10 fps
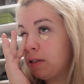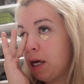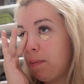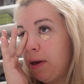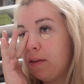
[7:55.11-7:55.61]

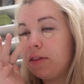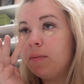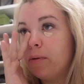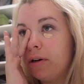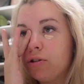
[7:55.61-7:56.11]
campaign that the
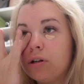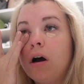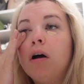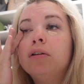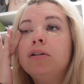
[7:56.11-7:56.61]
boys should
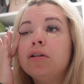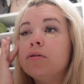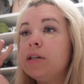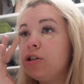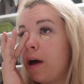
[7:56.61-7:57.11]
all
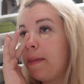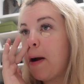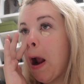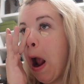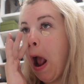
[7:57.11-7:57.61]
do each
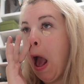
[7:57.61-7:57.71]
other.